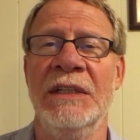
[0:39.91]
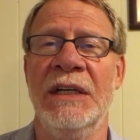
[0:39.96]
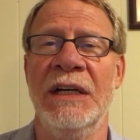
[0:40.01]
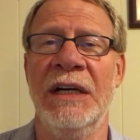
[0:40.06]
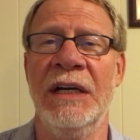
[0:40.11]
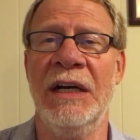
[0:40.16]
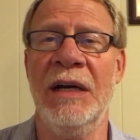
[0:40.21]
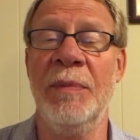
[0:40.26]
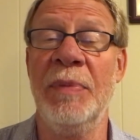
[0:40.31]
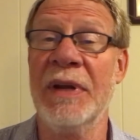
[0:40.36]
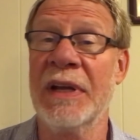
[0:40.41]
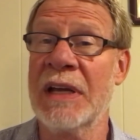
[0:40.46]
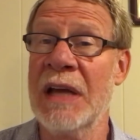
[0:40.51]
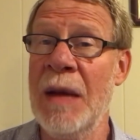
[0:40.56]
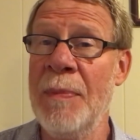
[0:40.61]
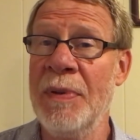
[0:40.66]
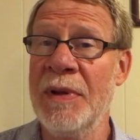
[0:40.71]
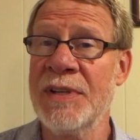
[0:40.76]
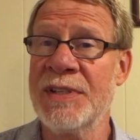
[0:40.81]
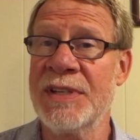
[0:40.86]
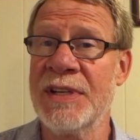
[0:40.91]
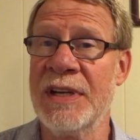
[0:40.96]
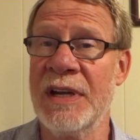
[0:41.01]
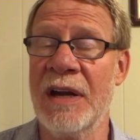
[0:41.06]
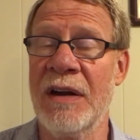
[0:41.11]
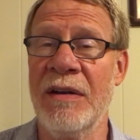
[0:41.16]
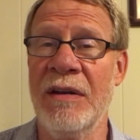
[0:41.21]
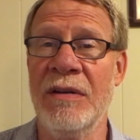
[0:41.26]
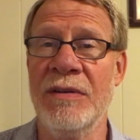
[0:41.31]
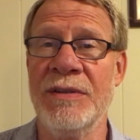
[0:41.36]
But a couple of
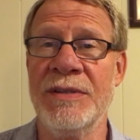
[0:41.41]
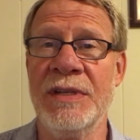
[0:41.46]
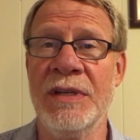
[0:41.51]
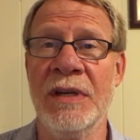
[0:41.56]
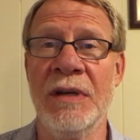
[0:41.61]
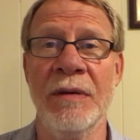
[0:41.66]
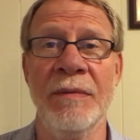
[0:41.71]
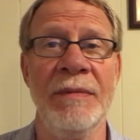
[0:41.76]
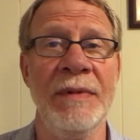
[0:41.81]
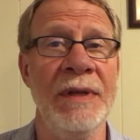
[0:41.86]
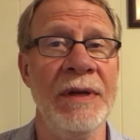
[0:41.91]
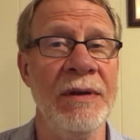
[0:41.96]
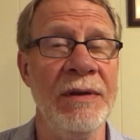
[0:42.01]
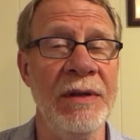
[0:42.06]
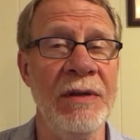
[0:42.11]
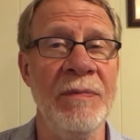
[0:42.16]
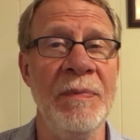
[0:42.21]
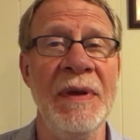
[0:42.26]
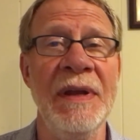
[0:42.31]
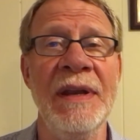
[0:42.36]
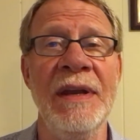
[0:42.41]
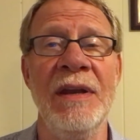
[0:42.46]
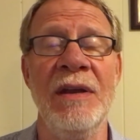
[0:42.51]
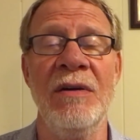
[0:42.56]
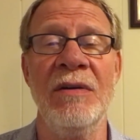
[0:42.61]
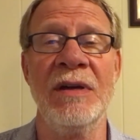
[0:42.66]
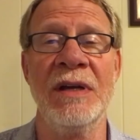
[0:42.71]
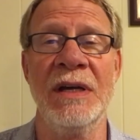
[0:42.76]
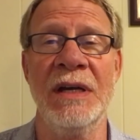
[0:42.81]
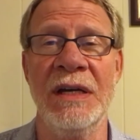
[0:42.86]
scenarios here. You know, you've been in
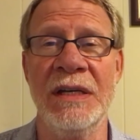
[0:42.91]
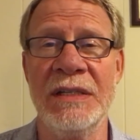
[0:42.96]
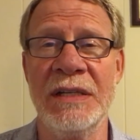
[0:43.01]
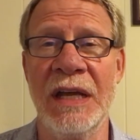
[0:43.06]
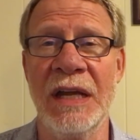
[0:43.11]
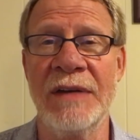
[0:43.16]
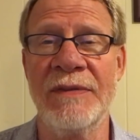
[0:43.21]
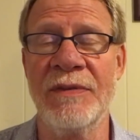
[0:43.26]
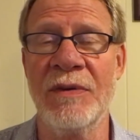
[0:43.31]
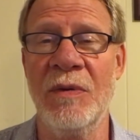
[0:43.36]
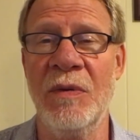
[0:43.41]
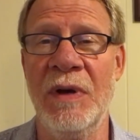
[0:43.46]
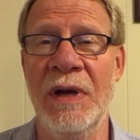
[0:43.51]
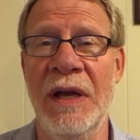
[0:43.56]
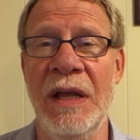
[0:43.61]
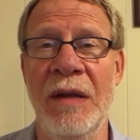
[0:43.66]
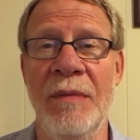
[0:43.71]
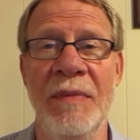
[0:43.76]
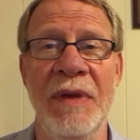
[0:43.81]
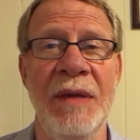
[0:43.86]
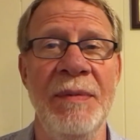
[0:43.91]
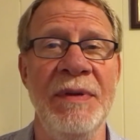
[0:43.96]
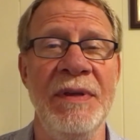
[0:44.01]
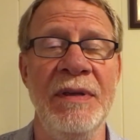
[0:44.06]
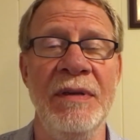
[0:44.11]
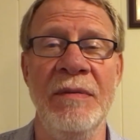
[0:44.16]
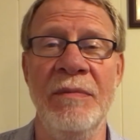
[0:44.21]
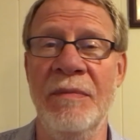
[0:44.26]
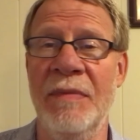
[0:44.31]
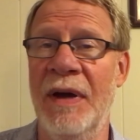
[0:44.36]
no contact for a while, and
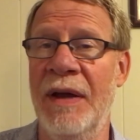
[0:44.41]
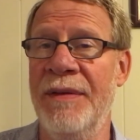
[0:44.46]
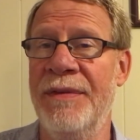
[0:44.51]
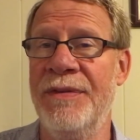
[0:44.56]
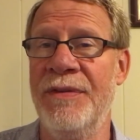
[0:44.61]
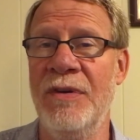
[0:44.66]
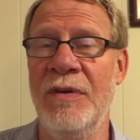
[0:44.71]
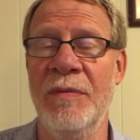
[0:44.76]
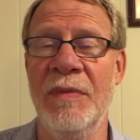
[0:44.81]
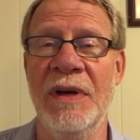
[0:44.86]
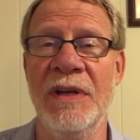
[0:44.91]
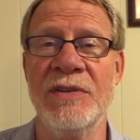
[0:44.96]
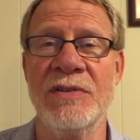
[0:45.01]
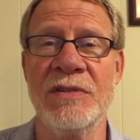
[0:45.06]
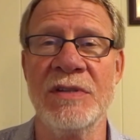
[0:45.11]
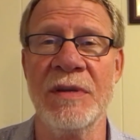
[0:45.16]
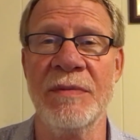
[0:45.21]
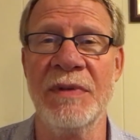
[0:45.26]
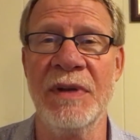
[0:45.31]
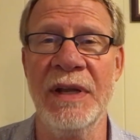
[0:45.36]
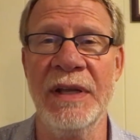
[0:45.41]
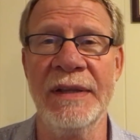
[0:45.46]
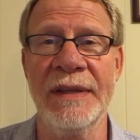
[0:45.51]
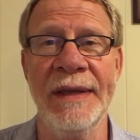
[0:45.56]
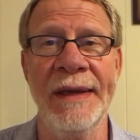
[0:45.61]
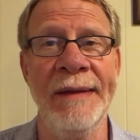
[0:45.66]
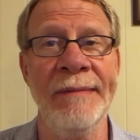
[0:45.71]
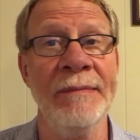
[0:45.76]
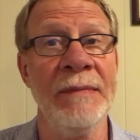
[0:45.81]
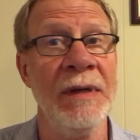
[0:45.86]
maybe a month, 2 months or something like
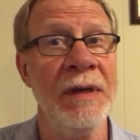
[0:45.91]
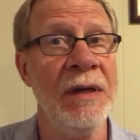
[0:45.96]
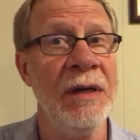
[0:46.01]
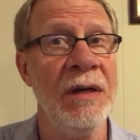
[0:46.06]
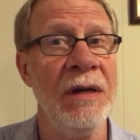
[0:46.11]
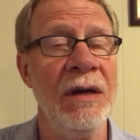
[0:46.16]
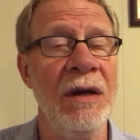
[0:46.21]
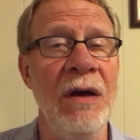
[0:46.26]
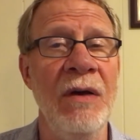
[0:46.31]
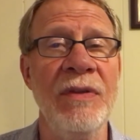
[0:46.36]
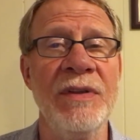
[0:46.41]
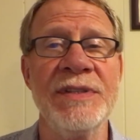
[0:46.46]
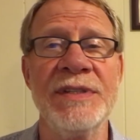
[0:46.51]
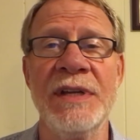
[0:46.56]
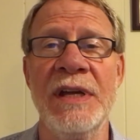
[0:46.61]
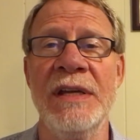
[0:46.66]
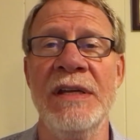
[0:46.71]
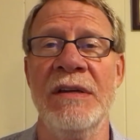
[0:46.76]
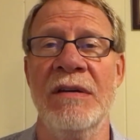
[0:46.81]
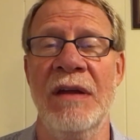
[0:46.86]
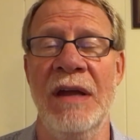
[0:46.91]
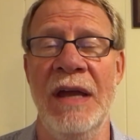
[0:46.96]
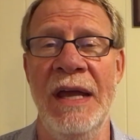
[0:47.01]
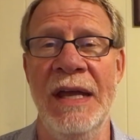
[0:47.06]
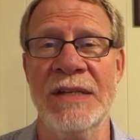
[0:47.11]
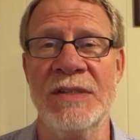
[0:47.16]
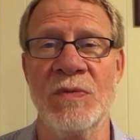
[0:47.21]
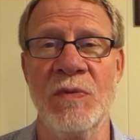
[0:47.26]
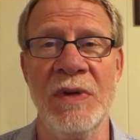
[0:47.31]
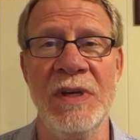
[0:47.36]
that. All of a sudden, your
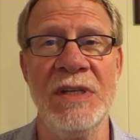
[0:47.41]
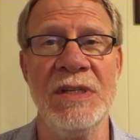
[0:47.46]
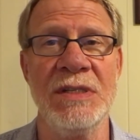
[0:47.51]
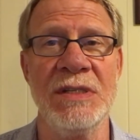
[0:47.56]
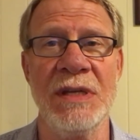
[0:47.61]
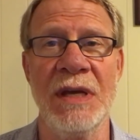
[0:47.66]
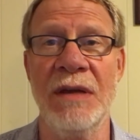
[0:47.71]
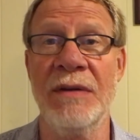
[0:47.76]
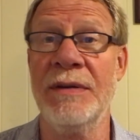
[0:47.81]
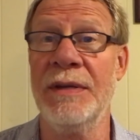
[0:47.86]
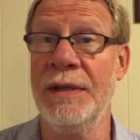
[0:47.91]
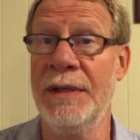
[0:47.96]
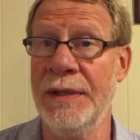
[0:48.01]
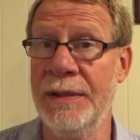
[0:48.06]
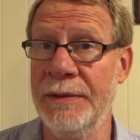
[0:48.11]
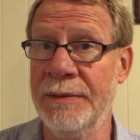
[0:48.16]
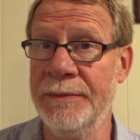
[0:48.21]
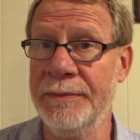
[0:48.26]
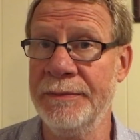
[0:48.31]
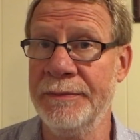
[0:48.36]
ex reaches out to you,